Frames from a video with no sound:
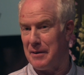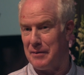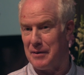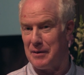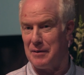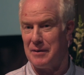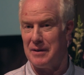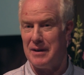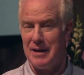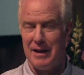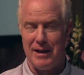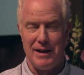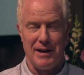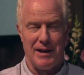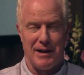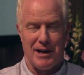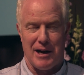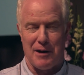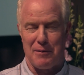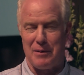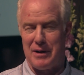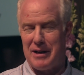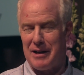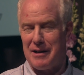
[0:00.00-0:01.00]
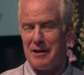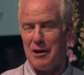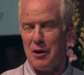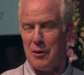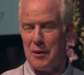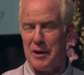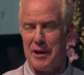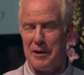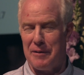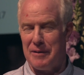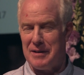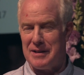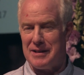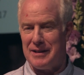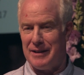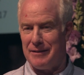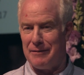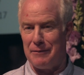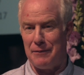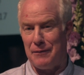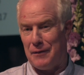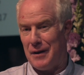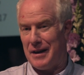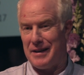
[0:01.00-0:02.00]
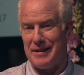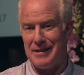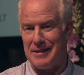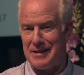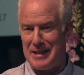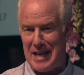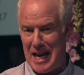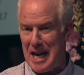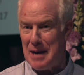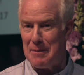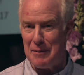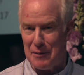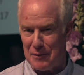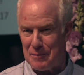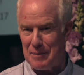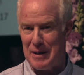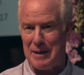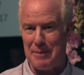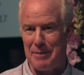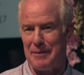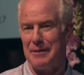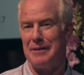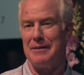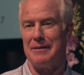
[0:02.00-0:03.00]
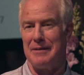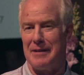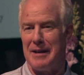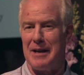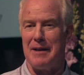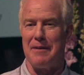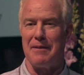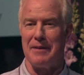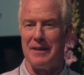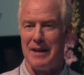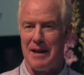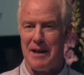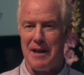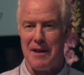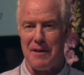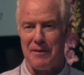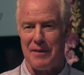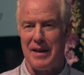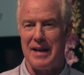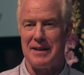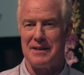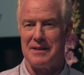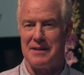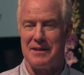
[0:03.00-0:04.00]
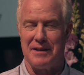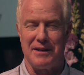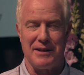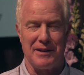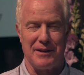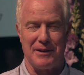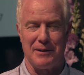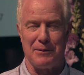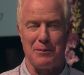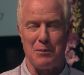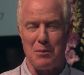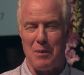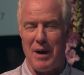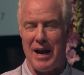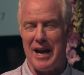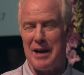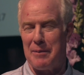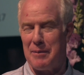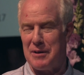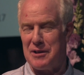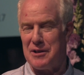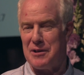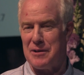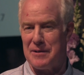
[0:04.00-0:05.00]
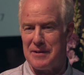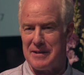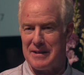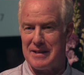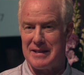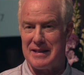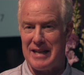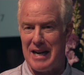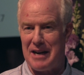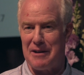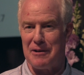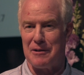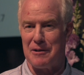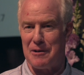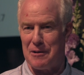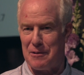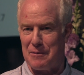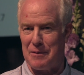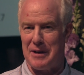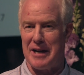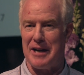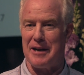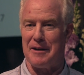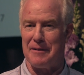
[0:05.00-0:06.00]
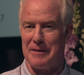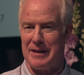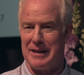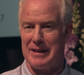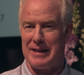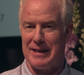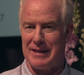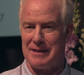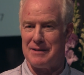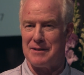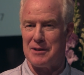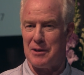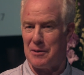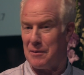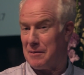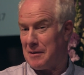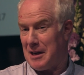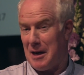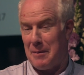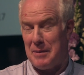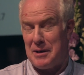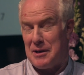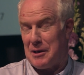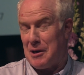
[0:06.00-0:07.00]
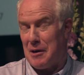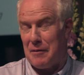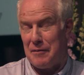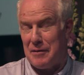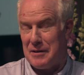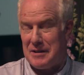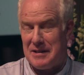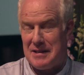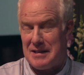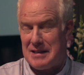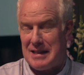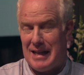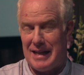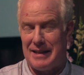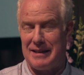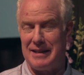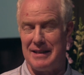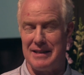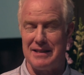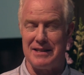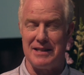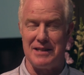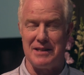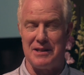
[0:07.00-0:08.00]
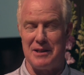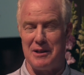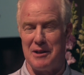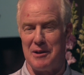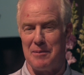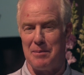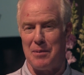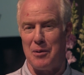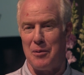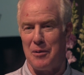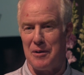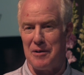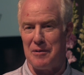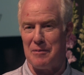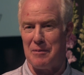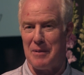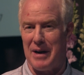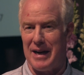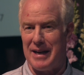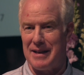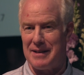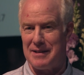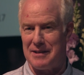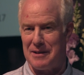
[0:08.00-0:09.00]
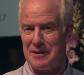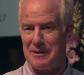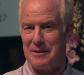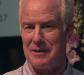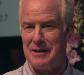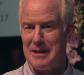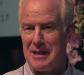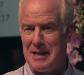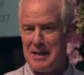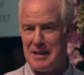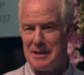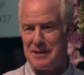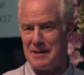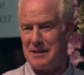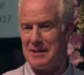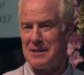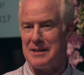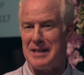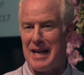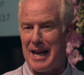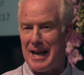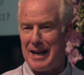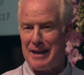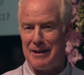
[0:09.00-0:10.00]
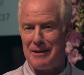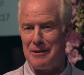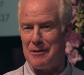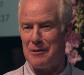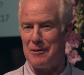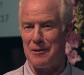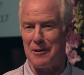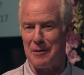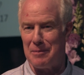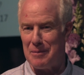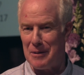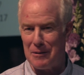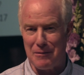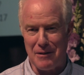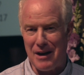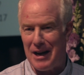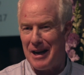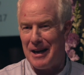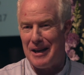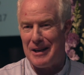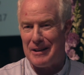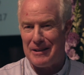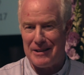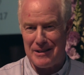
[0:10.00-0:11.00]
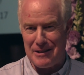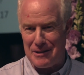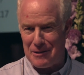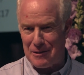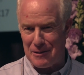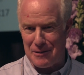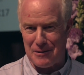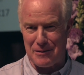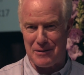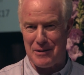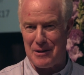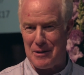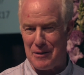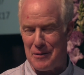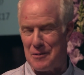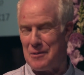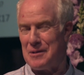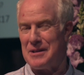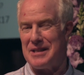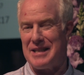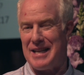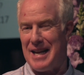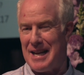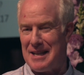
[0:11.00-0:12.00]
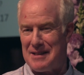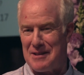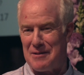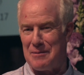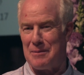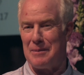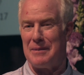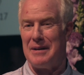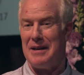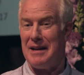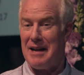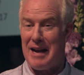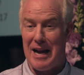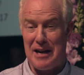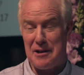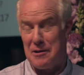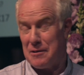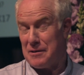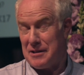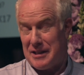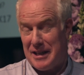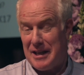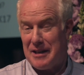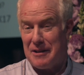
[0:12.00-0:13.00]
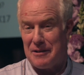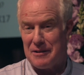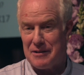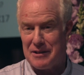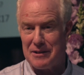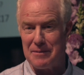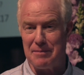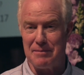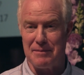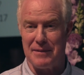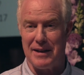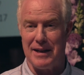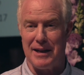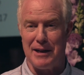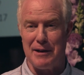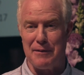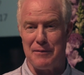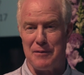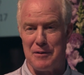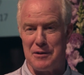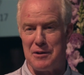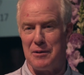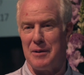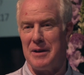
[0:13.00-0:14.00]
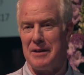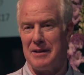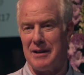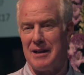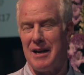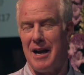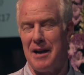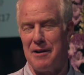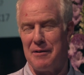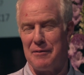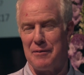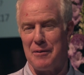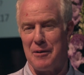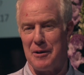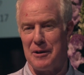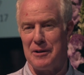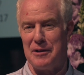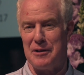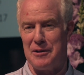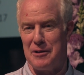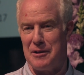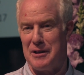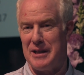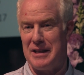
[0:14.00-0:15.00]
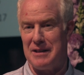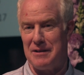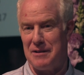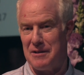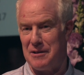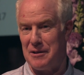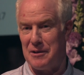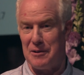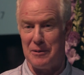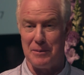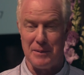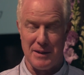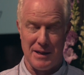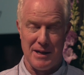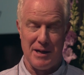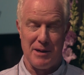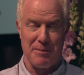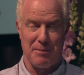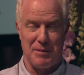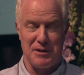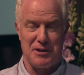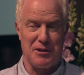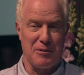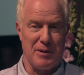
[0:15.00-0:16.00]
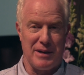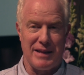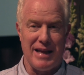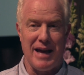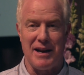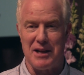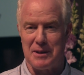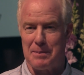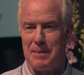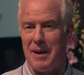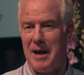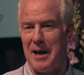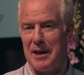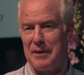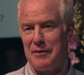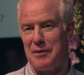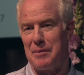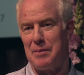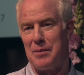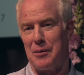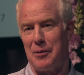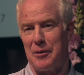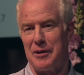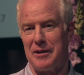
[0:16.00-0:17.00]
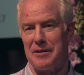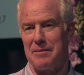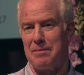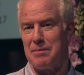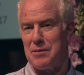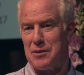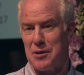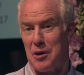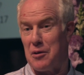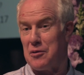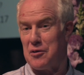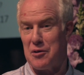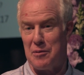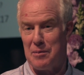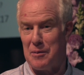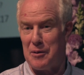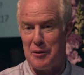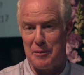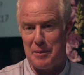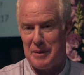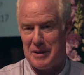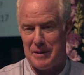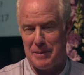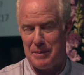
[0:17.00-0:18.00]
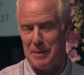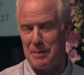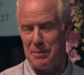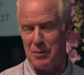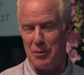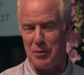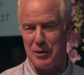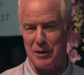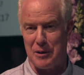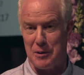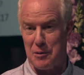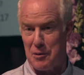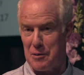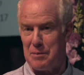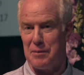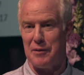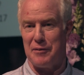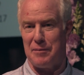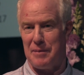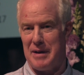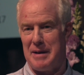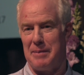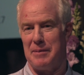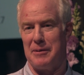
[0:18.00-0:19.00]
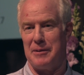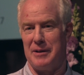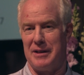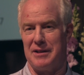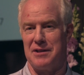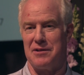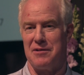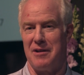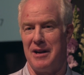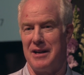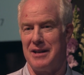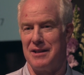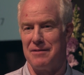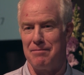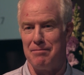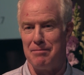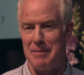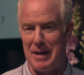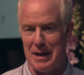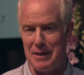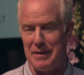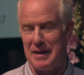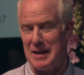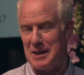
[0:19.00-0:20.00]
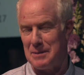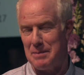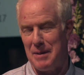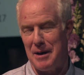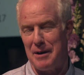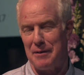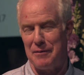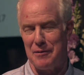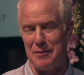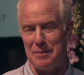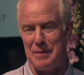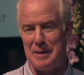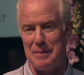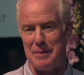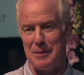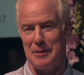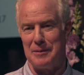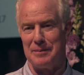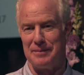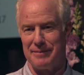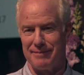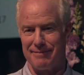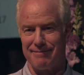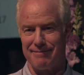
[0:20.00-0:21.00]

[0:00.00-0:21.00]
of a really coherent and fun team of people, then that's the way in which you sustain a career in this. So coming to conferences like this is an important way to sustain your morale and your enthusiasm and your skills for doing the kind of work that you need to do, but doing that as part of a broader social movement, of a broader group of people that's trying to make things better for people.